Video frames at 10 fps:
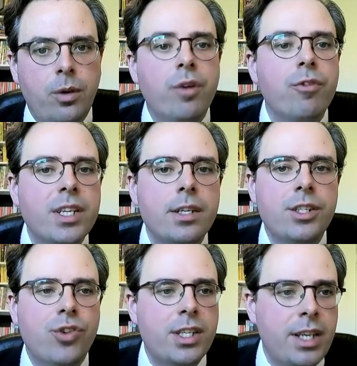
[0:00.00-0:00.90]
We have
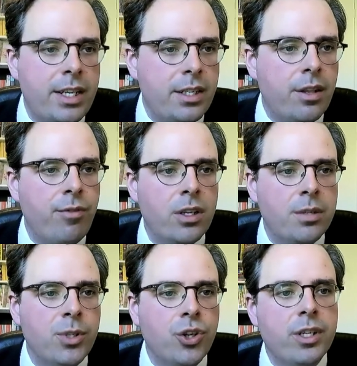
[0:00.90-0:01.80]
recently translated the
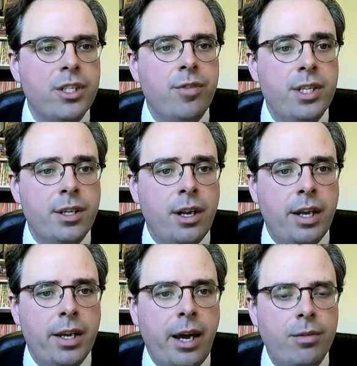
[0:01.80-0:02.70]
vast majority of these
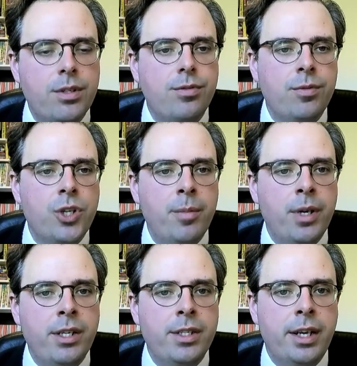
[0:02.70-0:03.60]
early accounts from
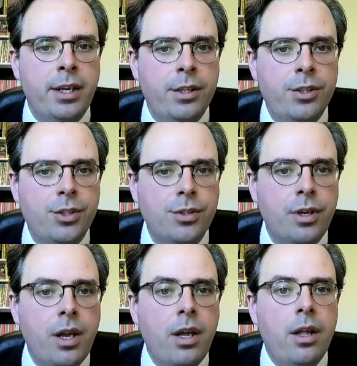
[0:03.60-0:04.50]
German into English.
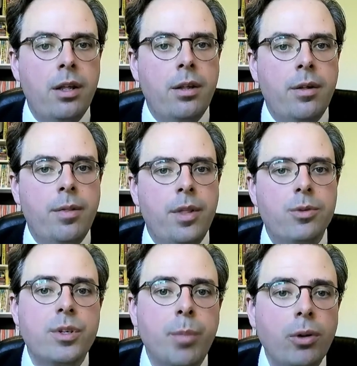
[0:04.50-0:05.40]
This
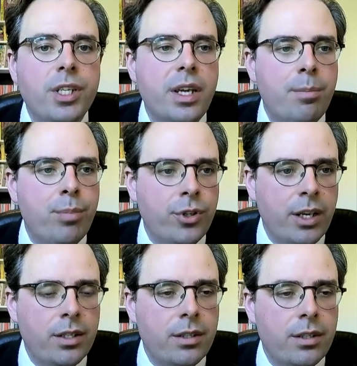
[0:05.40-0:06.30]
was a multi-year
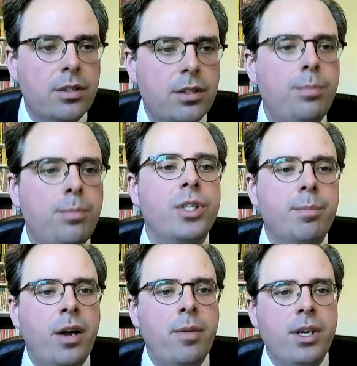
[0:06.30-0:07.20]
project supported
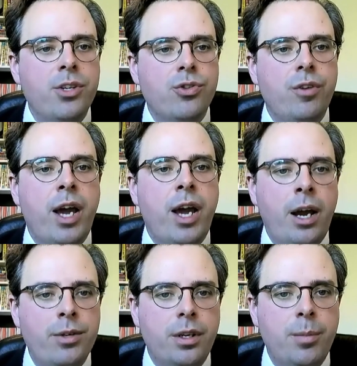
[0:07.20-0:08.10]
by the Ministry for
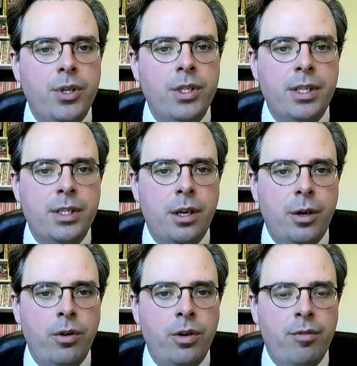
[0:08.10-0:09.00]
Housing, Communities and
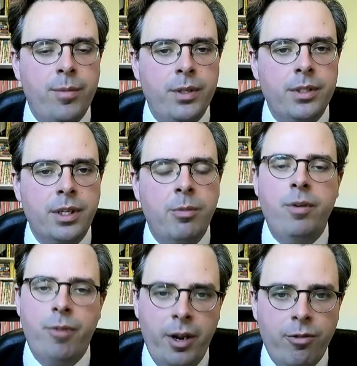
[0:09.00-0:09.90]
Local Government, and
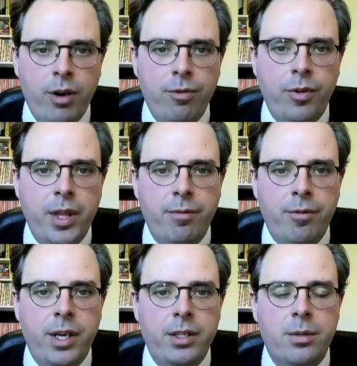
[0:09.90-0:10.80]
we're very grateful for
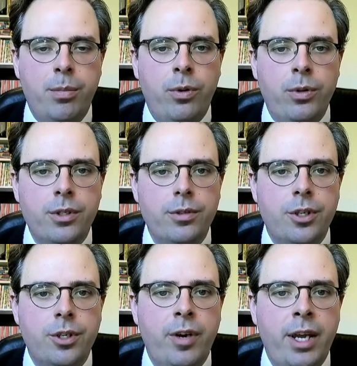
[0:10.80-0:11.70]
their support
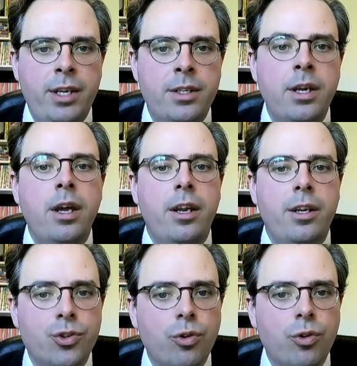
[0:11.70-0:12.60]
to create an
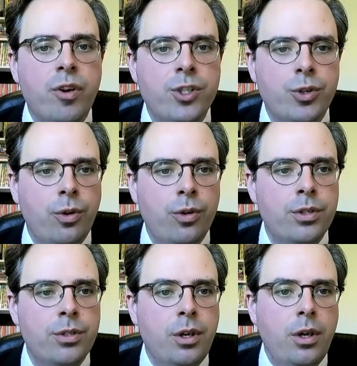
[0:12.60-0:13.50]
extraordinary
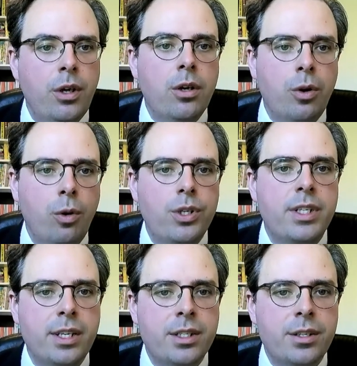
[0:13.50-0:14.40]
resource called
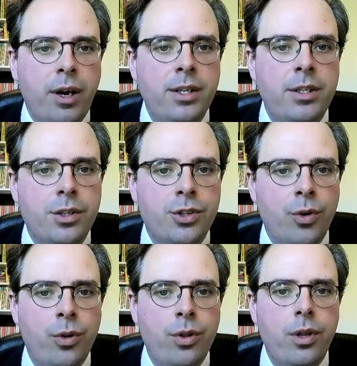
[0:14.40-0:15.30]
Testifying to the
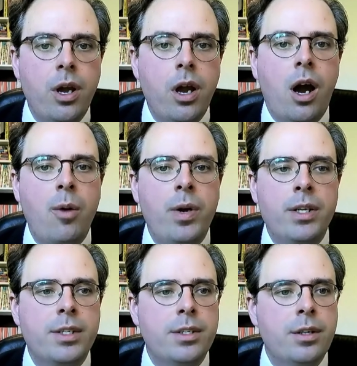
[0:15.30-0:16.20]
Truth,
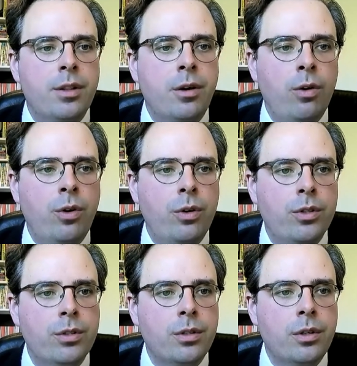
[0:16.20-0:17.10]
Eyewitnesses to the
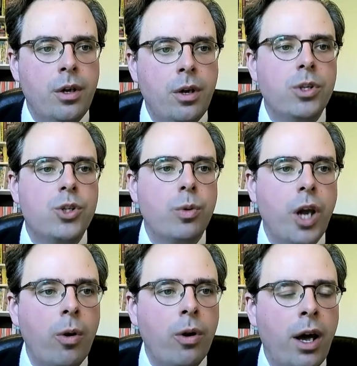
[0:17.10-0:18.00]
Holocaust, which will
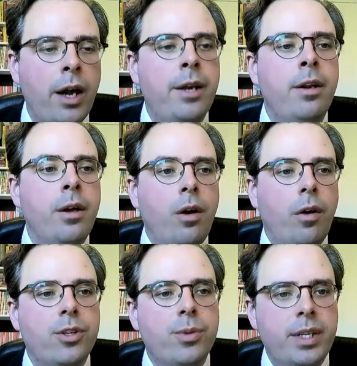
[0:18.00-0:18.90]
go online
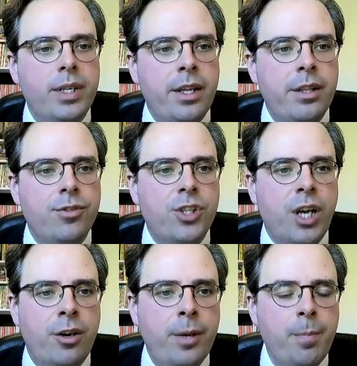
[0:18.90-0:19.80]
on the 28th of
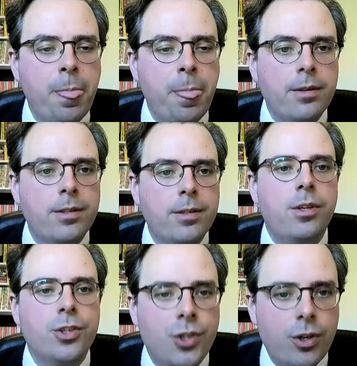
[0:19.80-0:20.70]
January so
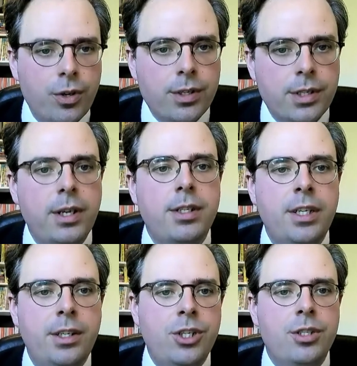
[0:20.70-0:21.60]
that students,
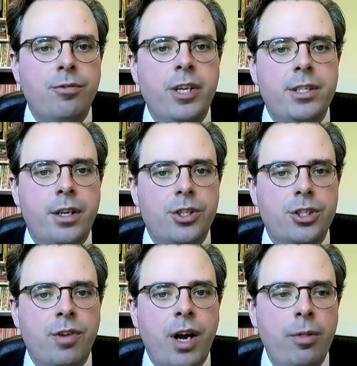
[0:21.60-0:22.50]
teachers and
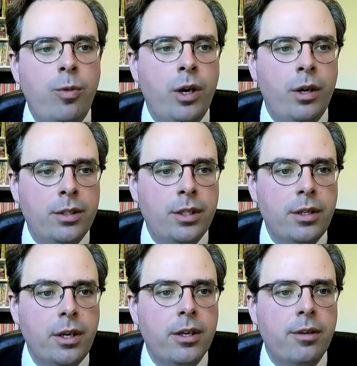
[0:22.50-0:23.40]
researchers around the world
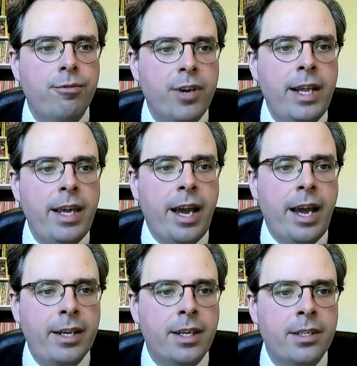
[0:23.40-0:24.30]
can freely
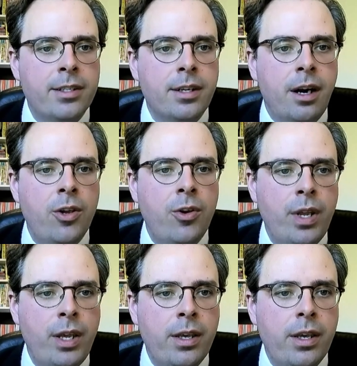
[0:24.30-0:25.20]
access our
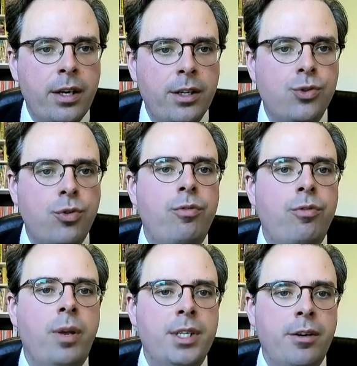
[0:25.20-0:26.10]
unique and extraordinary
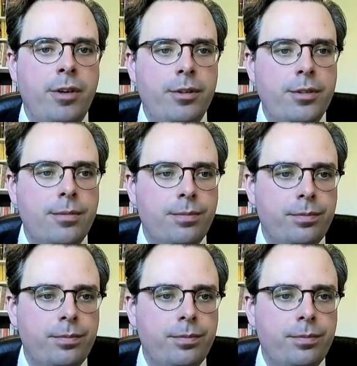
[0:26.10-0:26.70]
materials.